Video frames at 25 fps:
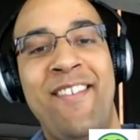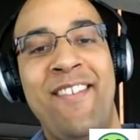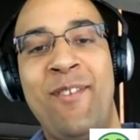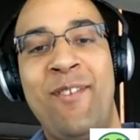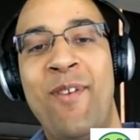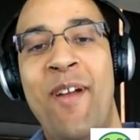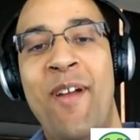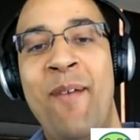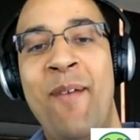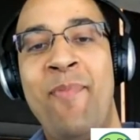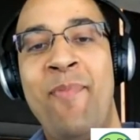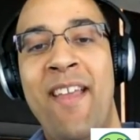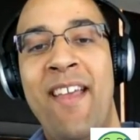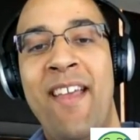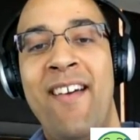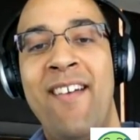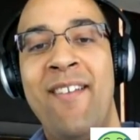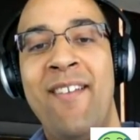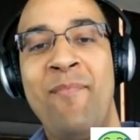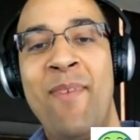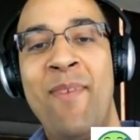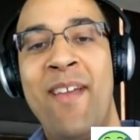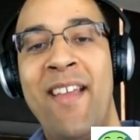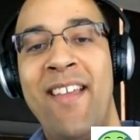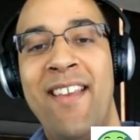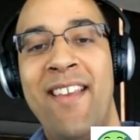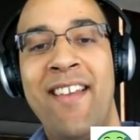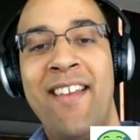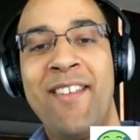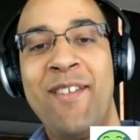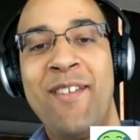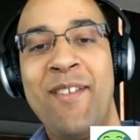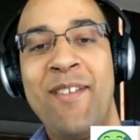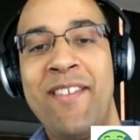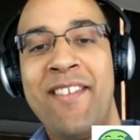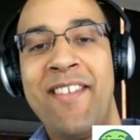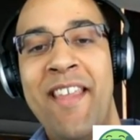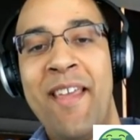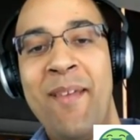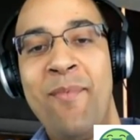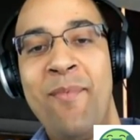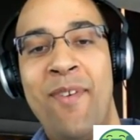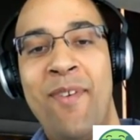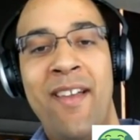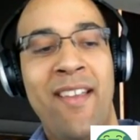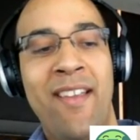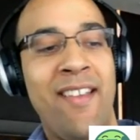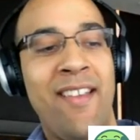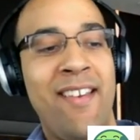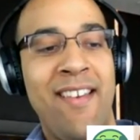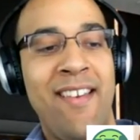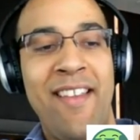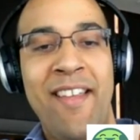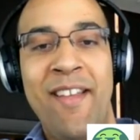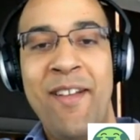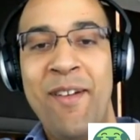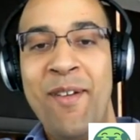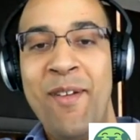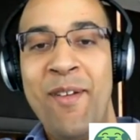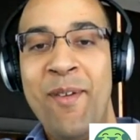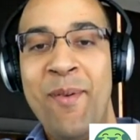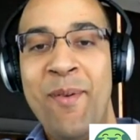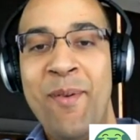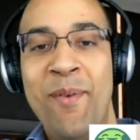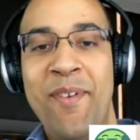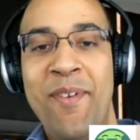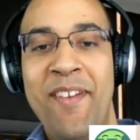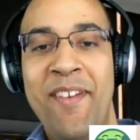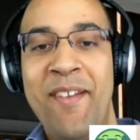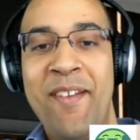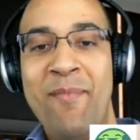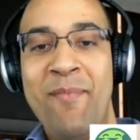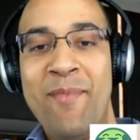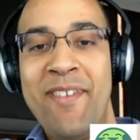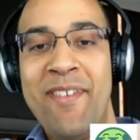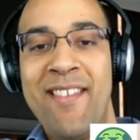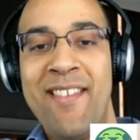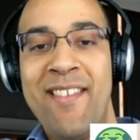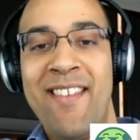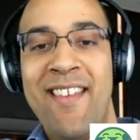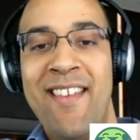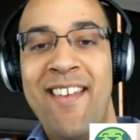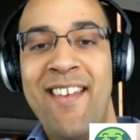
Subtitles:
dropping out. My connection's stable. I can hear you. Just,